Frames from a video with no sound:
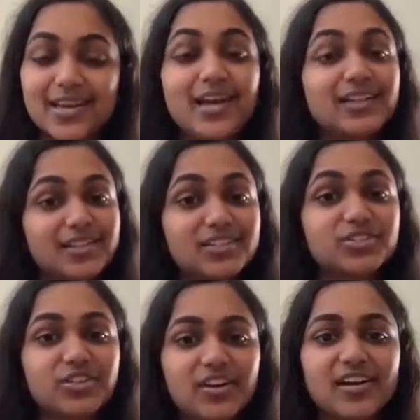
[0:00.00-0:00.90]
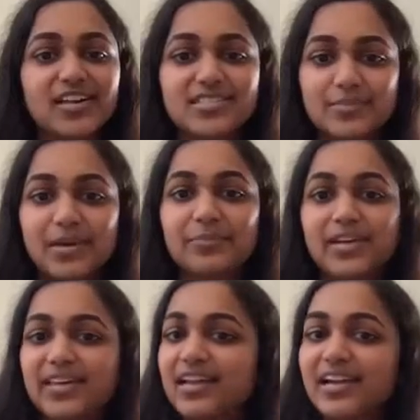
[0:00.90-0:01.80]
This surely is a memory
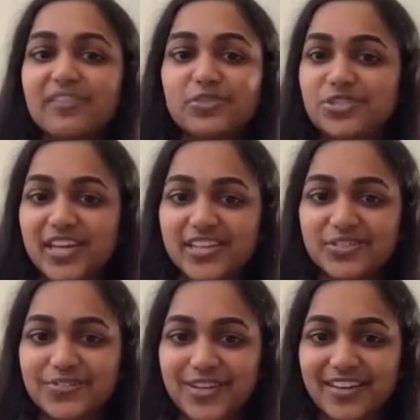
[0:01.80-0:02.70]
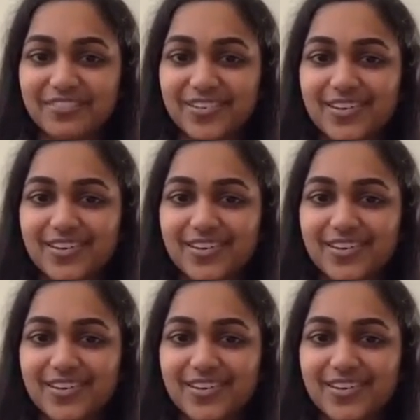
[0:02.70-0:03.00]
that I would cherish forever.